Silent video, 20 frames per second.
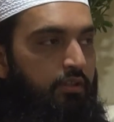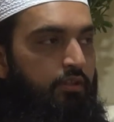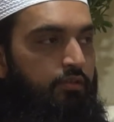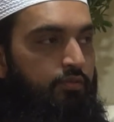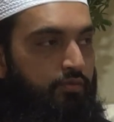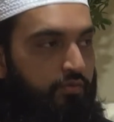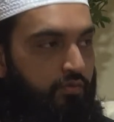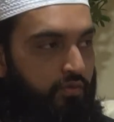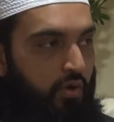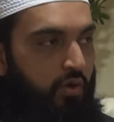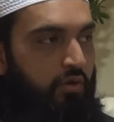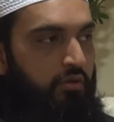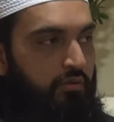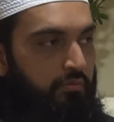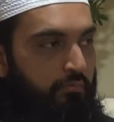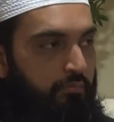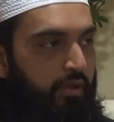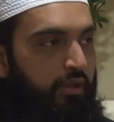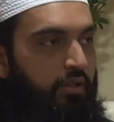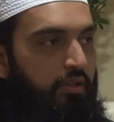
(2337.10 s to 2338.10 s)
a
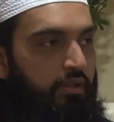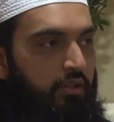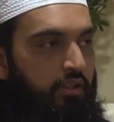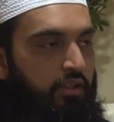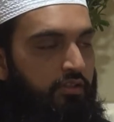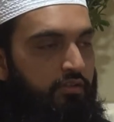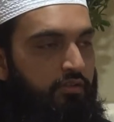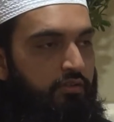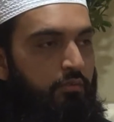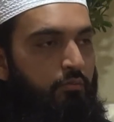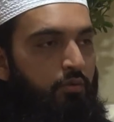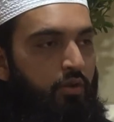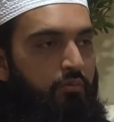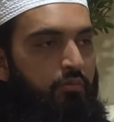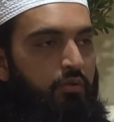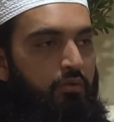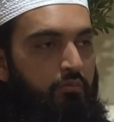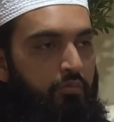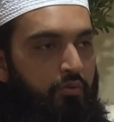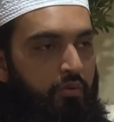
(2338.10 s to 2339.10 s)
strong build is
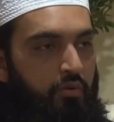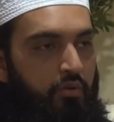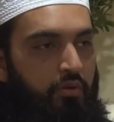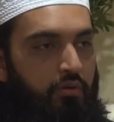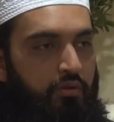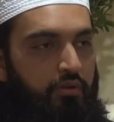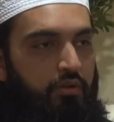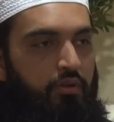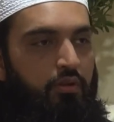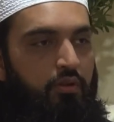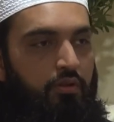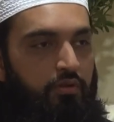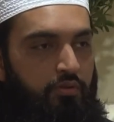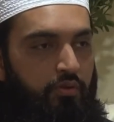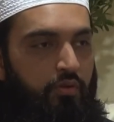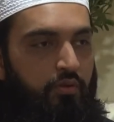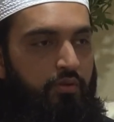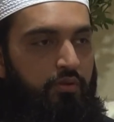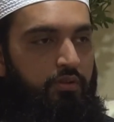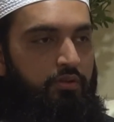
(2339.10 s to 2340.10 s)
someone with broad
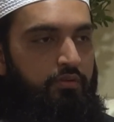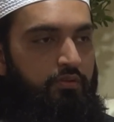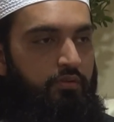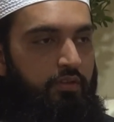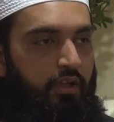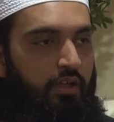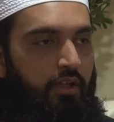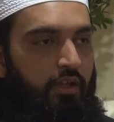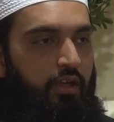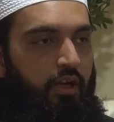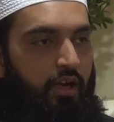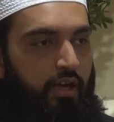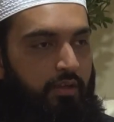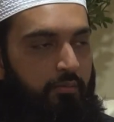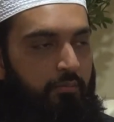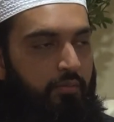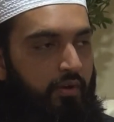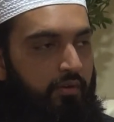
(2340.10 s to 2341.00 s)
shoulders. And the